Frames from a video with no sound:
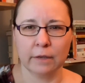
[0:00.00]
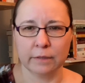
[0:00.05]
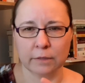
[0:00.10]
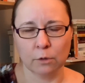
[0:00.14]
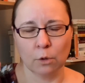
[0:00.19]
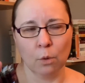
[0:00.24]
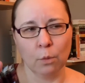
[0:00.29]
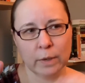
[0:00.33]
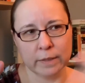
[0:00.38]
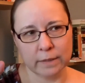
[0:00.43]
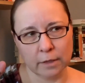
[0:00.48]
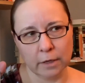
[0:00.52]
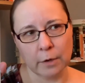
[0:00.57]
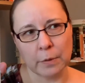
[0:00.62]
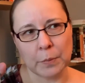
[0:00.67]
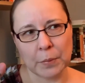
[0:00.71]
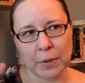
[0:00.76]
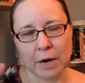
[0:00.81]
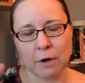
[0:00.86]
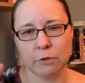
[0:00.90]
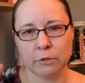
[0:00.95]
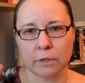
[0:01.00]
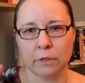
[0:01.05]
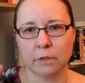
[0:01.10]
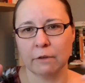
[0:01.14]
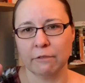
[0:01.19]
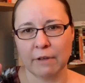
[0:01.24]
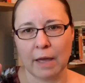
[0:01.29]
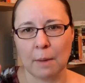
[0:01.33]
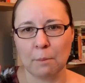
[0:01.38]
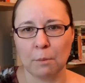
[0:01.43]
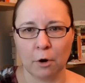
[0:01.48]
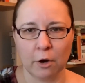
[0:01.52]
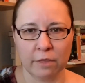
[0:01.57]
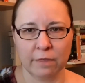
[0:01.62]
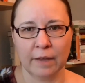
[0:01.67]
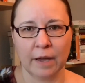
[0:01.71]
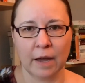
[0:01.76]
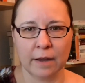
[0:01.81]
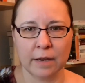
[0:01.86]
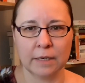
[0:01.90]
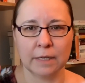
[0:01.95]
It's always the comparison of
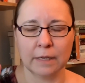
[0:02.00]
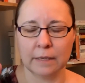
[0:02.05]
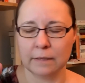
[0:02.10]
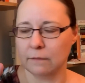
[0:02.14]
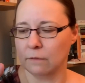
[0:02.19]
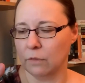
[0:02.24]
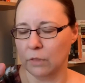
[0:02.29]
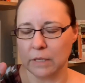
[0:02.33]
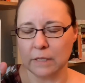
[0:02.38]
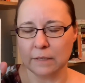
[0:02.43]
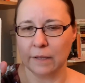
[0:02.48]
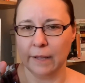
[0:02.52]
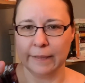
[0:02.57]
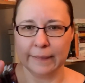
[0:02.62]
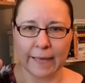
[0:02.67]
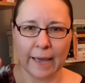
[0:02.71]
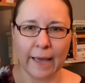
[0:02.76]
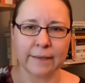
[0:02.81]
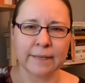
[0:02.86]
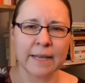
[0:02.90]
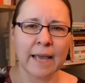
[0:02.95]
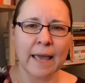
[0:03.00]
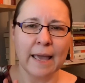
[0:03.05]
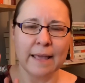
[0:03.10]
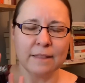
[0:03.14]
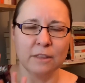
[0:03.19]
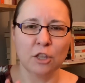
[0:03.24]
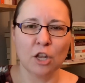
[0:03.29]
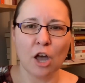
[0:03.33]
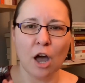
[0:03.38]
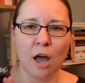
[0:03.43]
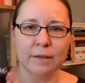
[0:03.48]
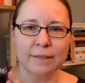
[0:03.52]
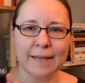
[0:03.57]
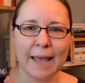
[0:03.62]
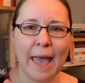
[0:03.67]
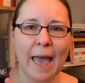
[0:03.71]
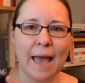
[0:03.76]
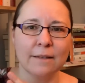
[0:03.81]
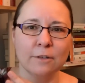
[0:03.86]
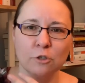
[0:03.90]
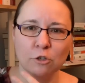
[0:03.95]
apartheid and things like that. Not
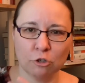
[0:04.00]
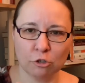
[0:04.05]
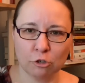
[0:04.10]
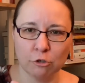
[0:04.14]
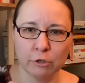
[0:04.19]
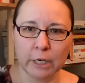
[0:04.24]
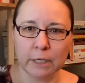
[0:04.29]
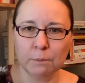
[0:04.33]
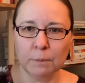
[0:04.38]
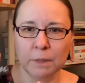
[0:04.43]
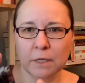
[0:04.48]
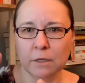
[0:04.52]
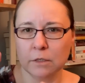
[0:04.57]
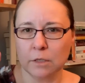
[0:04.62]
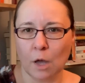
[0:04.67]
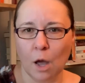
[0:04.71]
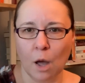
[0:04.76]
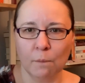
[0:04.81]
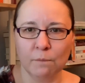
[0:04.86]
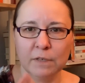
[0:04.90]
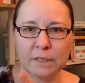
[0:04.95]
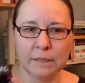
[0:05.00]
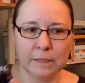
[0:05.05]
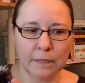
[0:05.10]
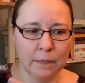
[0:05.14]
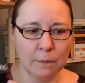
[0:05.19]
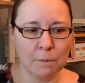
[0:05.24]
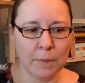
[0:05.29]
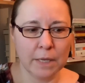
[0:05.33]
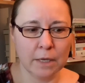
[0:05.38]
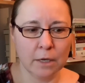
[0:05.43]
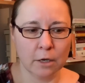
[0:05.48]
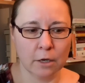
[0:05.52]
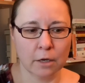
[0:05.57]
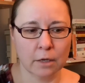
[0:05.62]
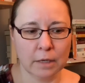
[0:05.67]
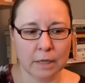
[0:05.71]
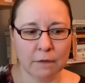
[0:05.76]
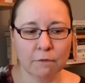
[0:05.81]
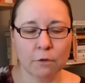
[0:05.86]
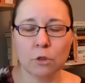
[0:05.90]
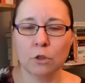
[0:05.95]
as strict, because obviously Minke,
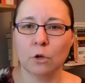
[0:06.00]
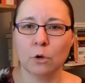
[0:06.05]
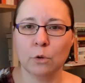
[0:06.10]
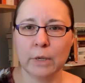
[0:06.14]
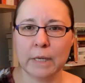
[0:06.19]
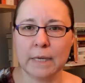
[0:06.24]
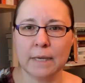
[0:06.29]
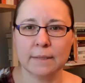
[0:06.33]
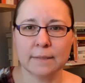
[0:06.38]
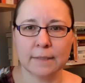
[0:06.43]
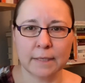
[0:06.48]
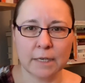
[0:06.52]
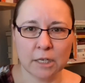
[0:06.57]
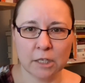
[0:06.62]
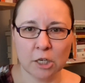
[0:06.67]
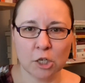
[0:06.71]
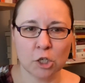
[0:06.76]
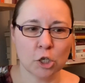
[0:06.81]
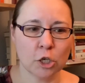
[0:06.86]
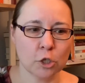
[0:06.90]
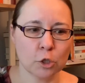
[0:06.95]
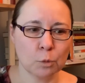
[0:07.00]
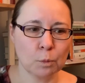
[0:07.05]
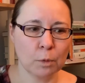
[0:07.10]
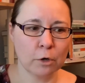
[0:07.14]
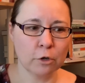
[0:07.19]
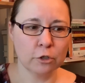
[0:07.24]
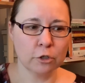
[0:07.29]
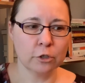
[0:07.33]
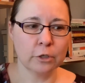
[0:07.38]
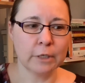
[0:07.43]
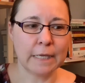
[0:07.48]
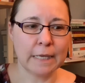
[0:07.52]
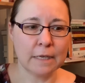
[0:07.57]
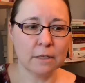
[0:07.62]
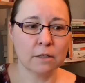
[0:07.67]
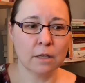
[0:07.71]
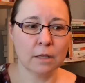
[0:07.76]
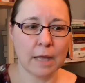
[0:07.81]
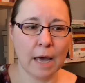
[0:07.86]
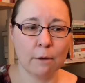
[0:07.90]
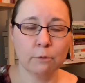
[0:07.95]
even though he is an indigenous person, he's
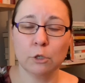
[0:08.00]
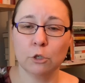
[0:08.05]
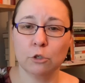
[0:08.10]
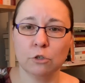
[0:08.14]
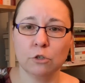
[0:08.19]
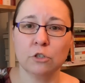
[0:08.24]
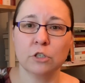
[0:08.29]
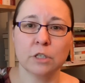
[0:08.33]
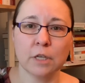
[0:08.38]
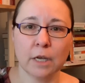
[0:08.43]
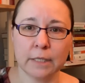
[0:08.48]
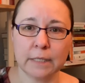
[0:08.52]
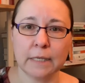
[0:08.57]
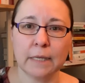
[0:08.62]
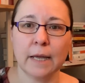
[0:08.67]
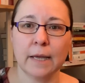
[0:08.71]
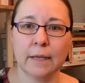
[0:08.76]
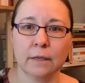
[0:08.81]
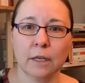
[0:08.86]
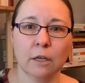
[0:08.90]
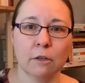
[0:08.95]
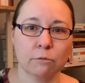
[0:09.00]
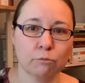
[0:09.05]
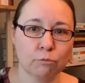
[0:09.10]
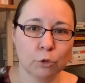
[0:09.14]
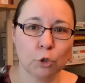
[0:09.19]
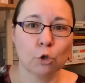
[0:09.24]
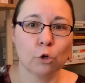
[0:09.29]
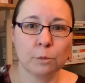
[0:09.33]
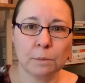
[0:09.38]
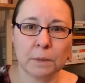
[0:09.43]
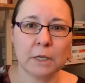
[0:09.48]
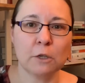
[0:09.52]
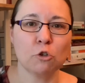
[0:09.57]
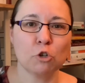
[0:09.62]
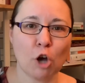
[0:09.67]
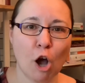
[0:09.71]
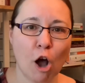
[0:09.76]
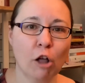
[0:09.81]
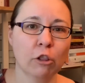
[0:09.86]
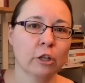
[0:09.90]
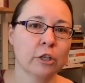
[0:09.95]
allowed to study in a European
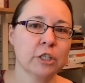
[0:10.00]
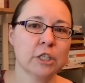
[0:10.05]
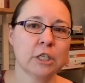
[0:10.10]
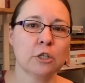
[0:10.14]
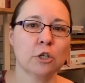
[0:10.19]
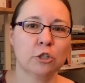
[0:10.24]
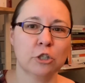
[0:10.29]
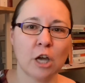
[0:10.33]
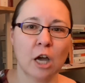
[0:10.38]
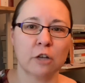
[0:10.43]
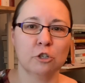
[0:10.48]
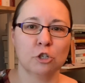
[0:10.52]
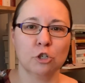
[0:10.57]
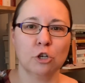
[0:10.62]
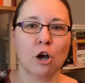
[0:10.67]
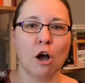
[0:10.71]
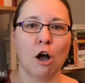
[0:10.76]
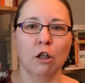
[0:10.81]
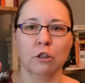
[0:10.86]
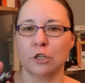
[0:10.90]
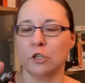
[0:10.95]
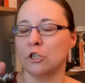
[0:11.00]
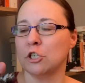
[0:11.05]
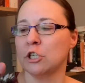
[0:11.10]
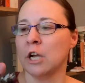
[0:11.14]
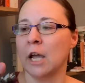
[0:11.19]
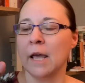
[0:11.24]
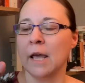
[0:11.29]
college, in a Dutch college.